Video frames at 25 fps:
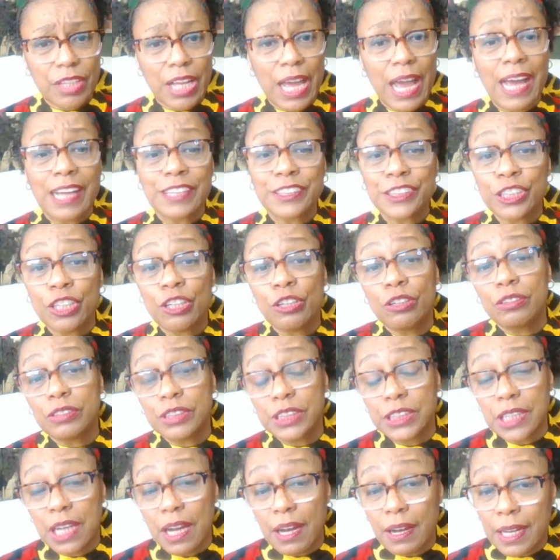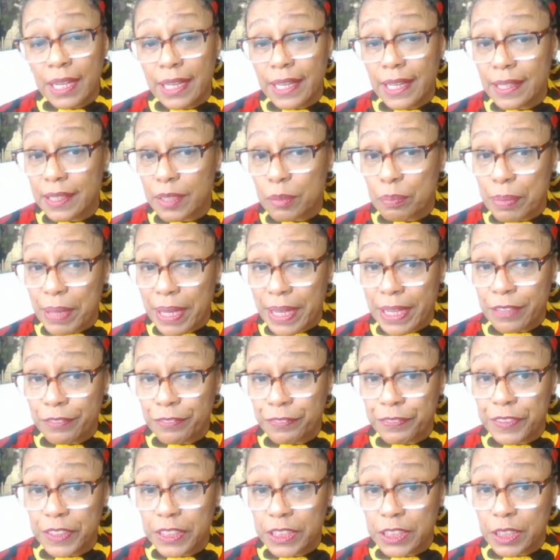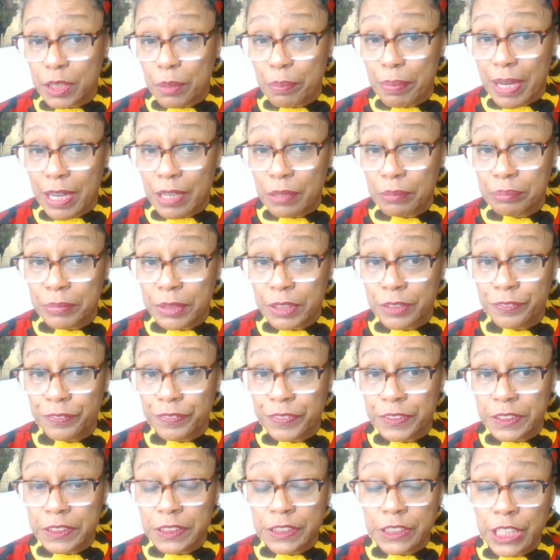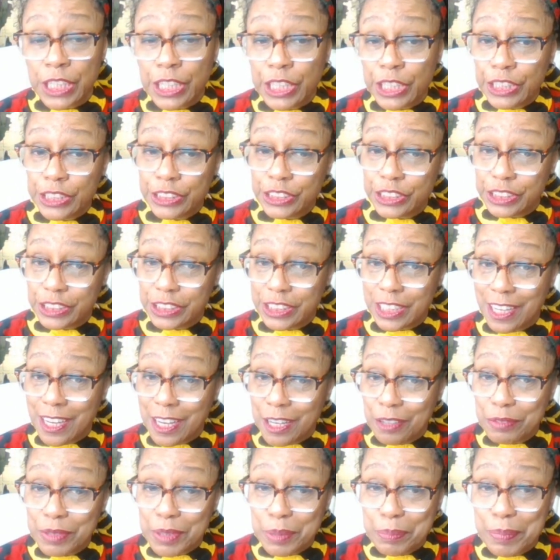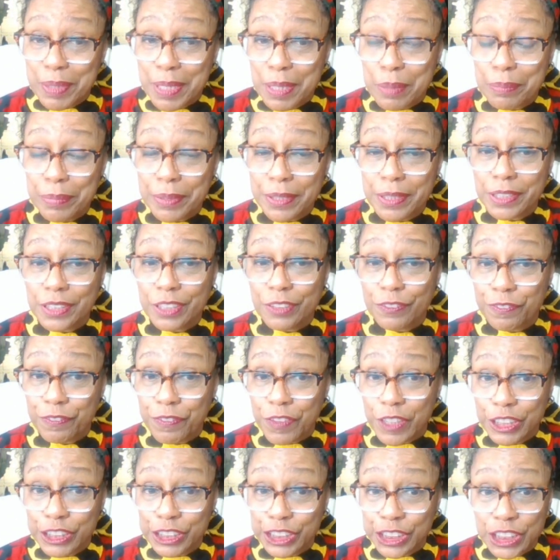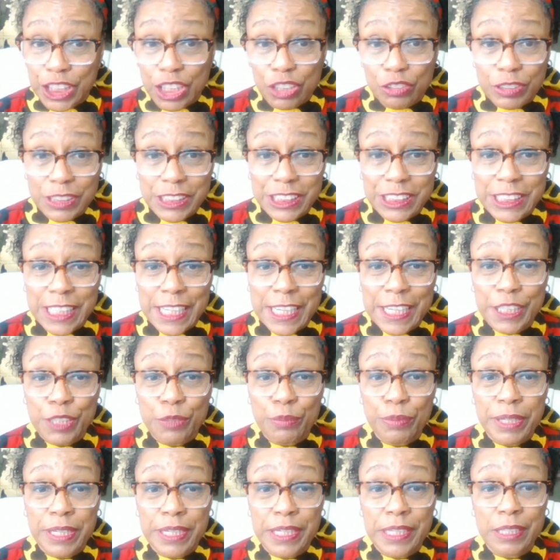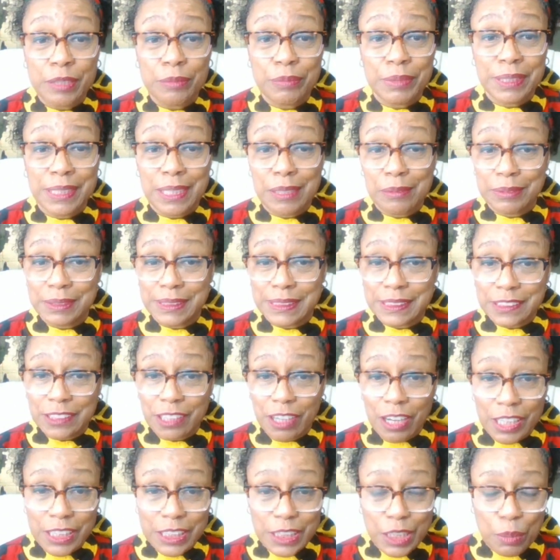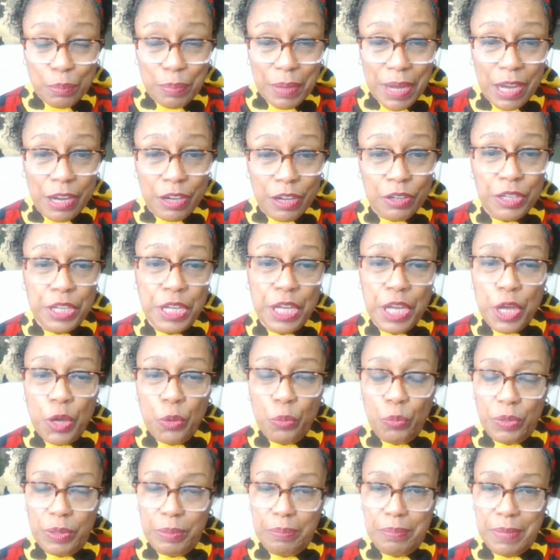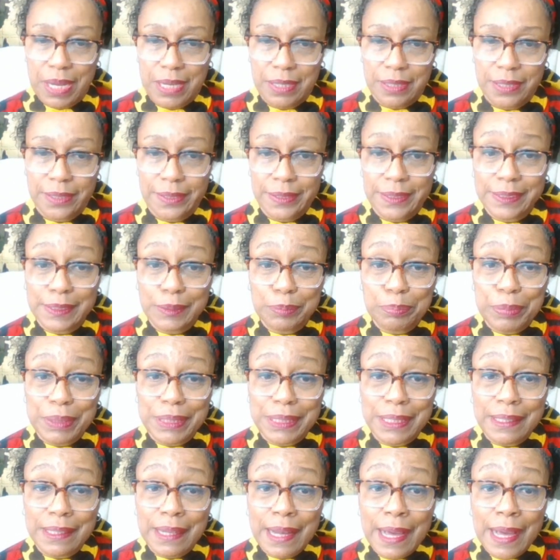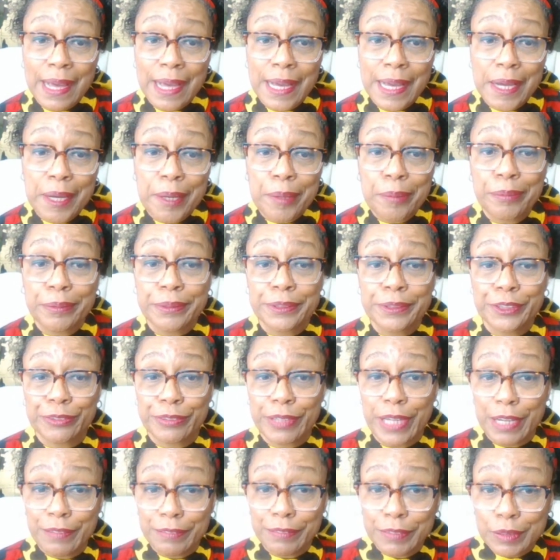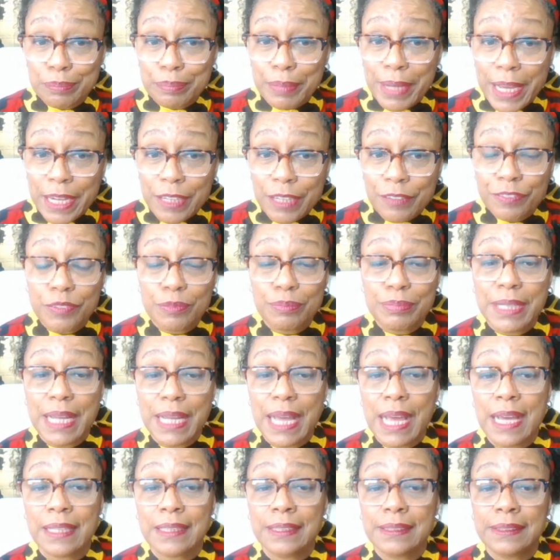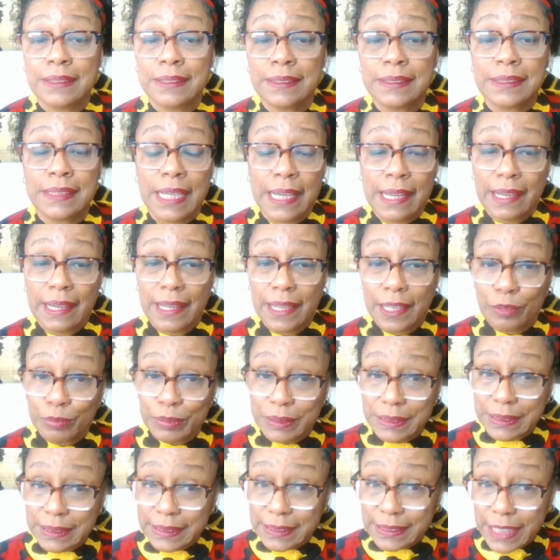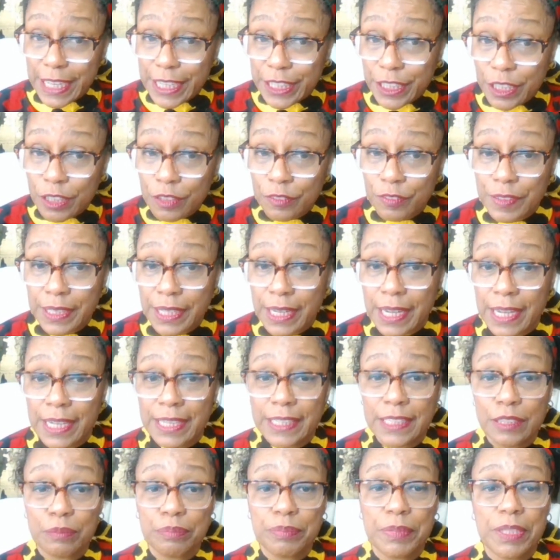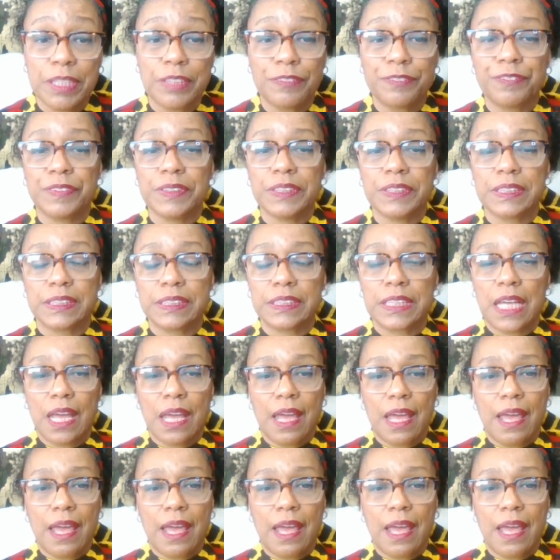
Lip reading: I told y'all I had a bad feeling about Memphis. Do y'all remember the first show of January when I was talking about when my husband and I were traveling back from Dallas and we stayed overnight in Memphis?